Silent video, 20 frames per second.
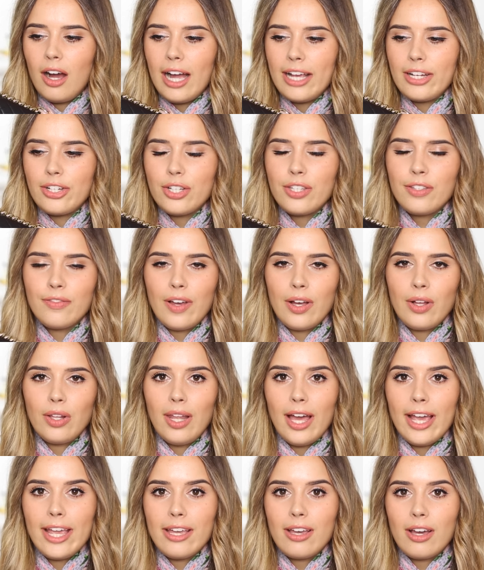I just felt
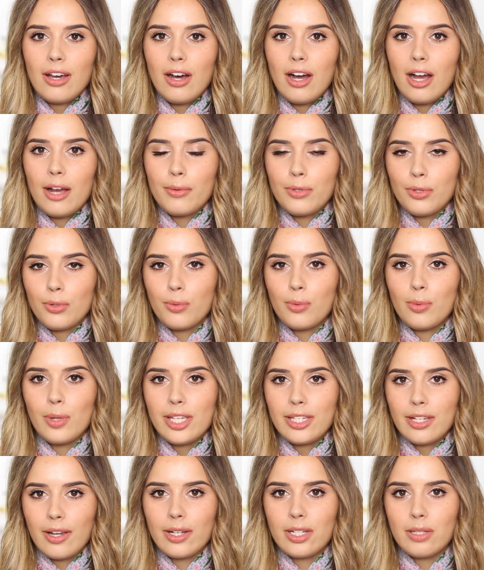like I was
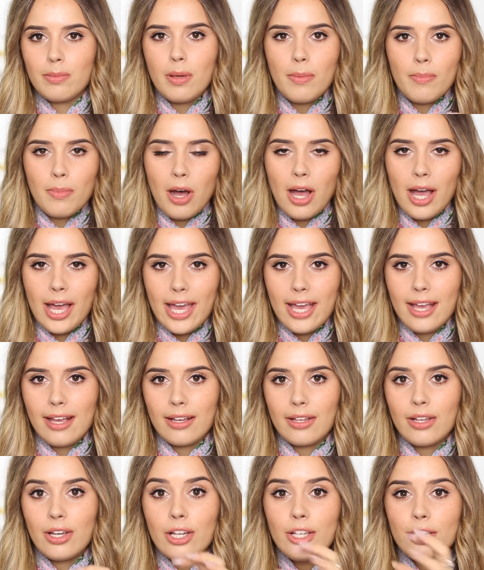always going to be
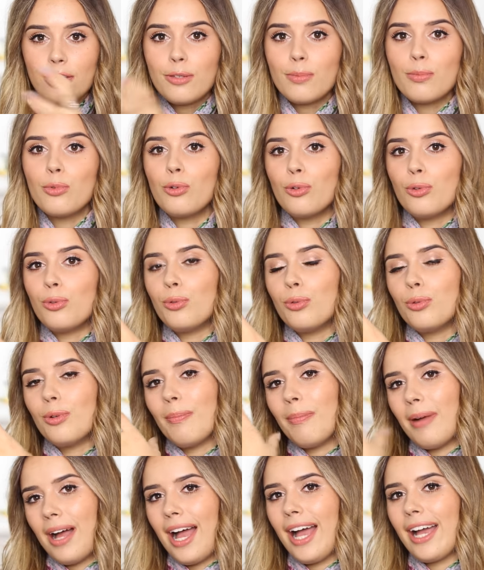buying
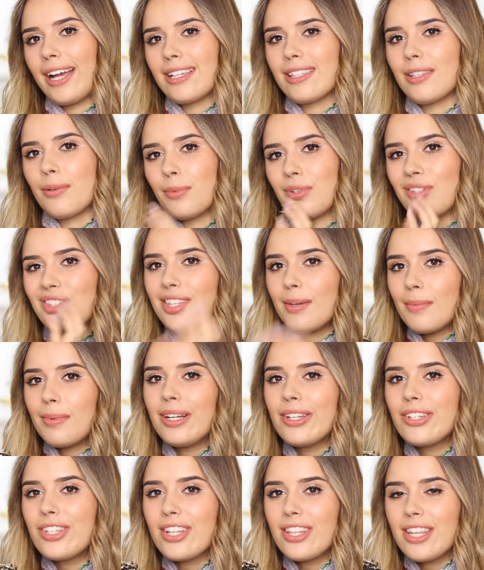small bags that were
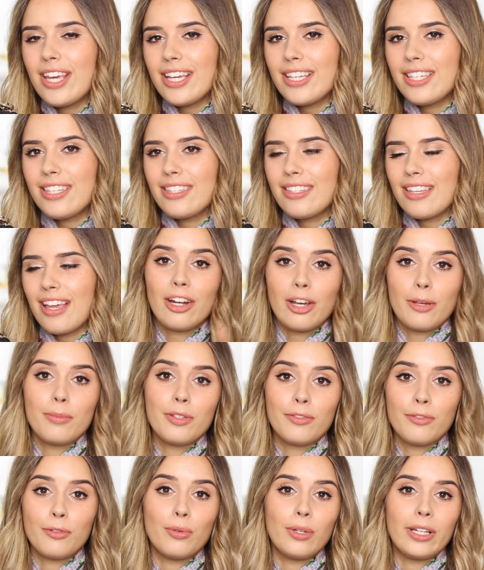similar to this in
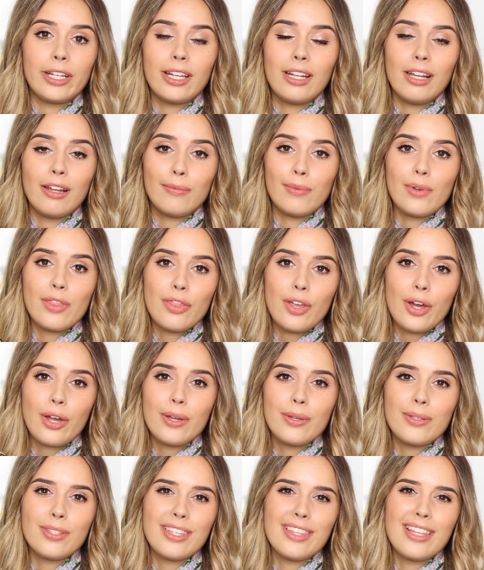hopes of falling in love with
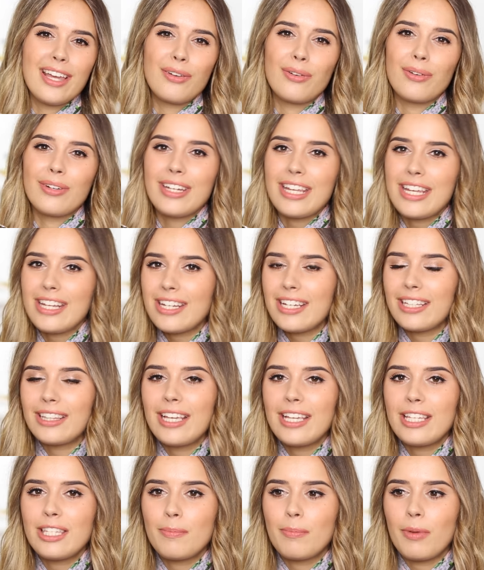those and then not needing
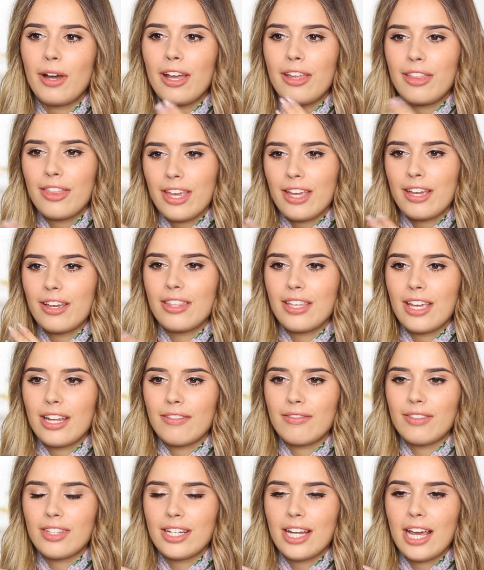this. But I think at the
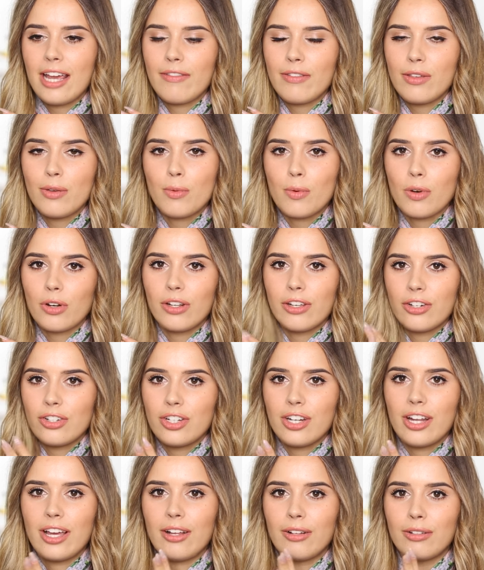end of the day, if you want a
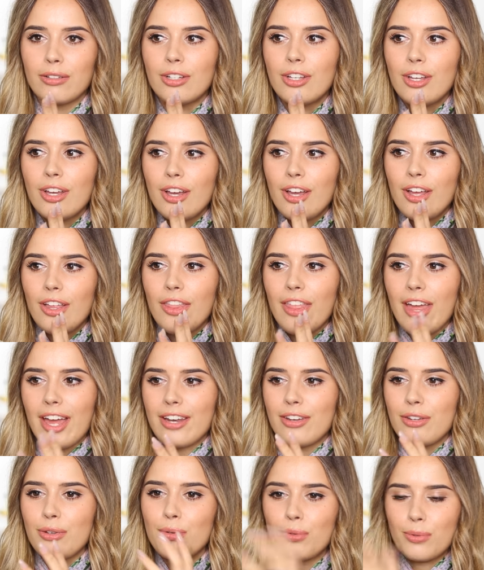Chanel,
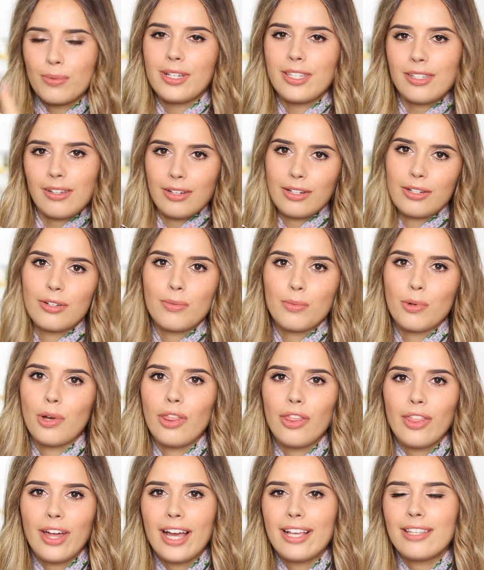then you're always going to
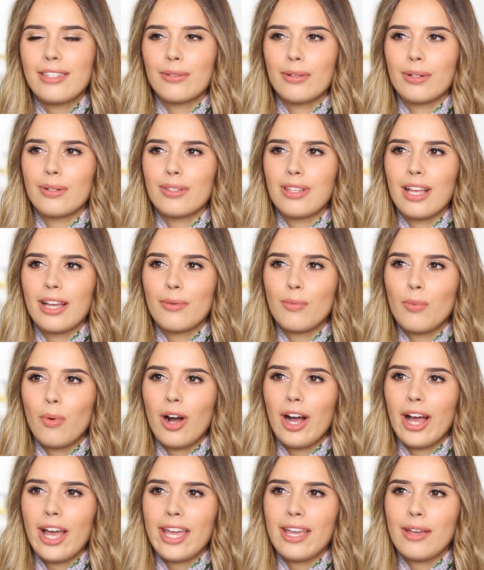want that. So I was like,
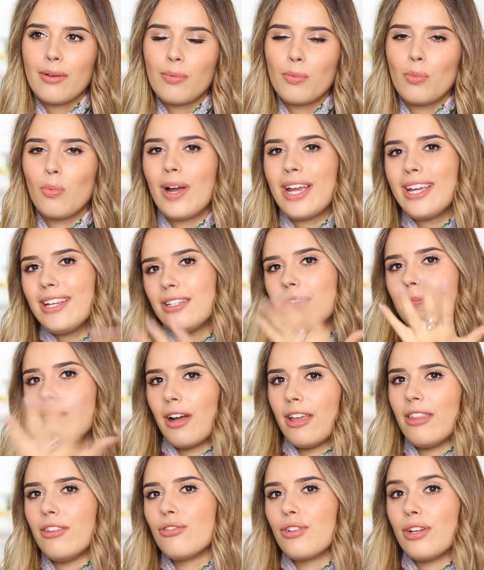why wait to
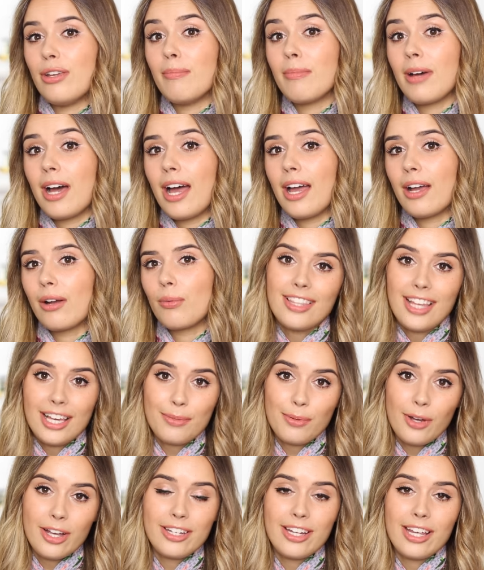buy the dream bag? So
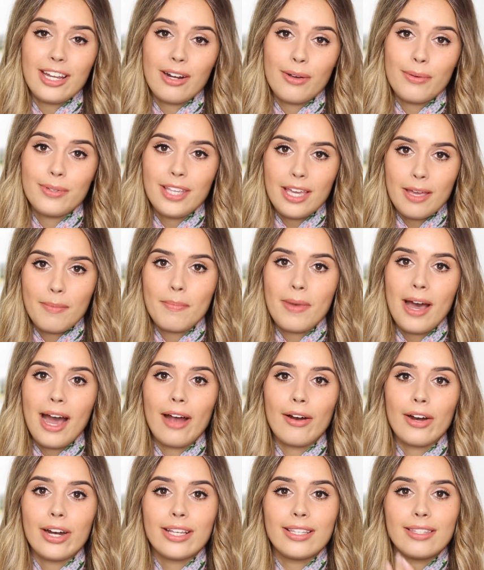that's what I did. I was in
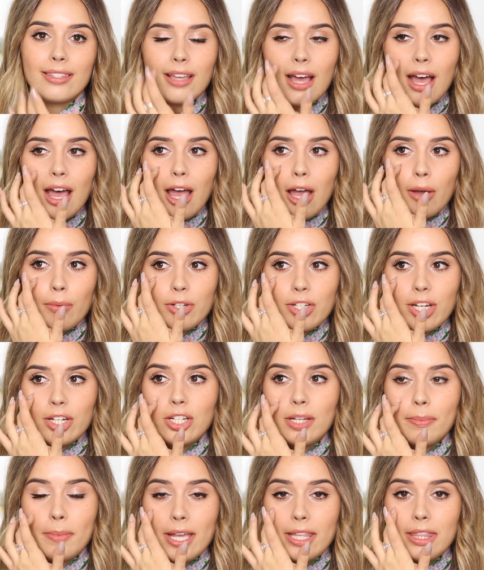Paris, uh, which
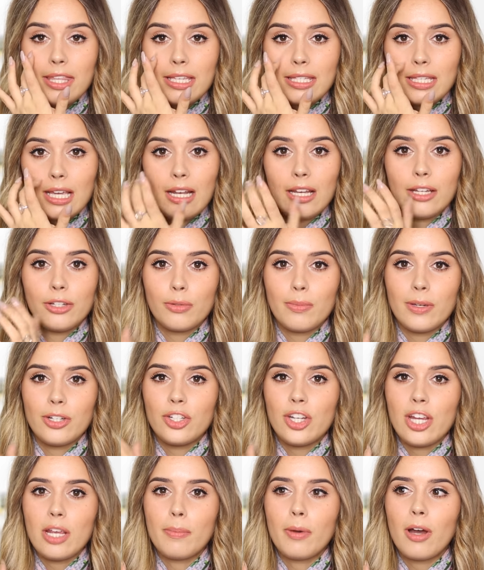actually made this a little
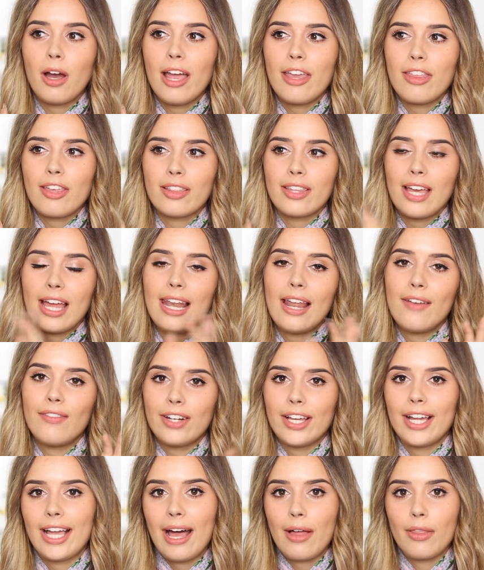bit cheaper. I think they're
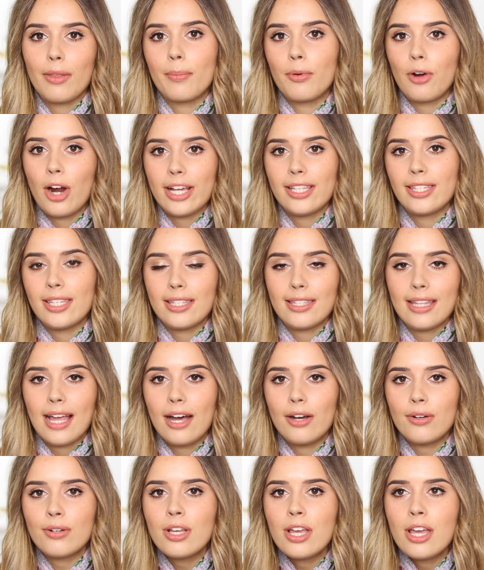leveling out the prices
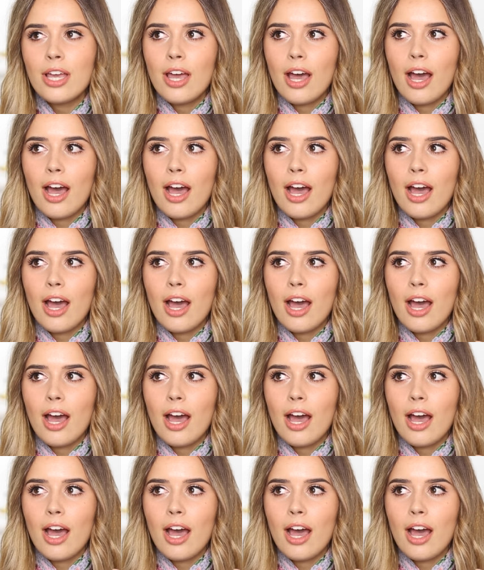now.